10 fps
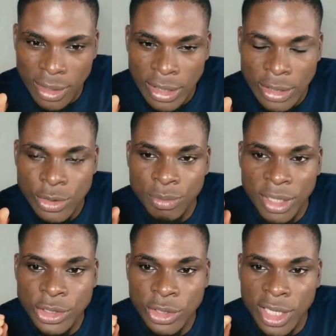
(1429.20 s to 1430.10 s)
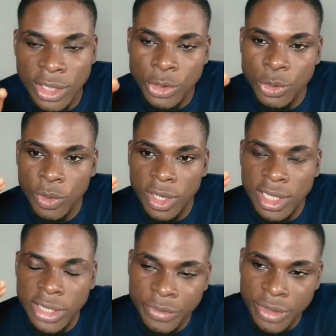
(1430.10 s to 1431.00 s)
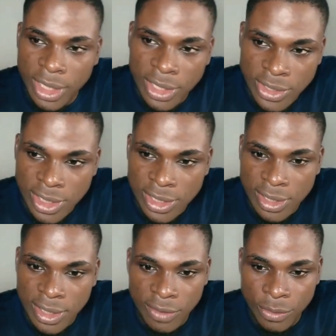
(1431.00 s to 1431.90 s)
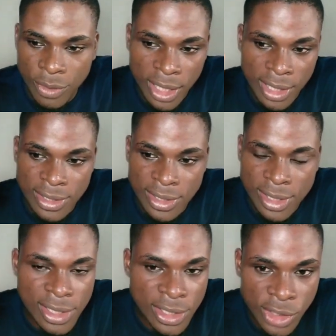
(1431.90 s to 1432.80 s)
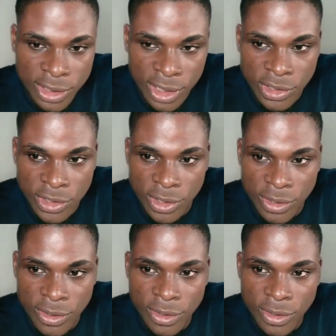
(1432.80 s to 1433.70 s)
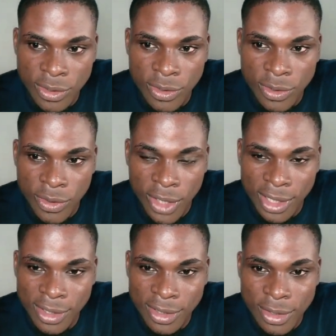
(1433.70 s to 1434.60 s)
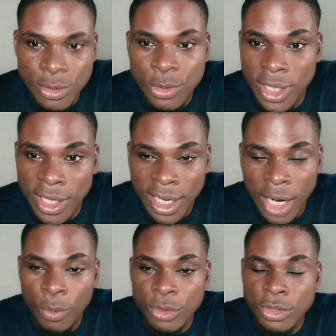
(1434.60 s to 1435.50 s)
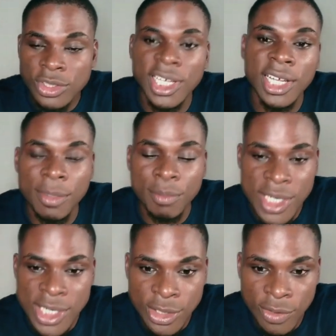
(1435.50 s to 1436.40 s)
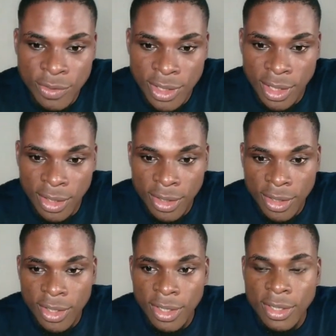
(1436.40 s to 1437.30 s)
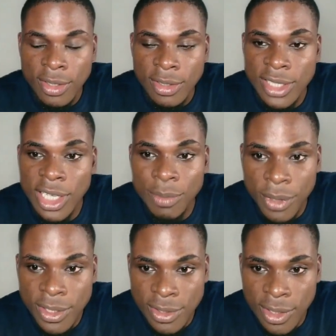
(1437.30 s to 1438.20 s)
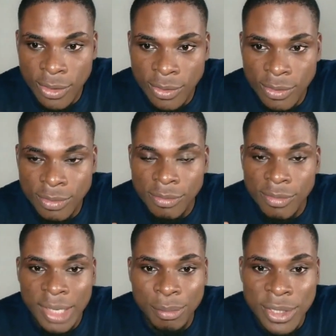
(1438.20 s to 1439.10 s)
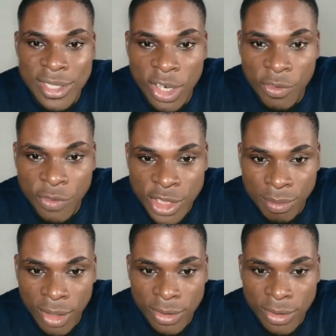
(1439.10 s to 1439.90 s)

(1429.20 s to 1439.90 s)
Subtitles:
to make sure that you are living at a certain level, at a certain trajectory, right? Today, I want you to take the message of today, take it personal, be selfish about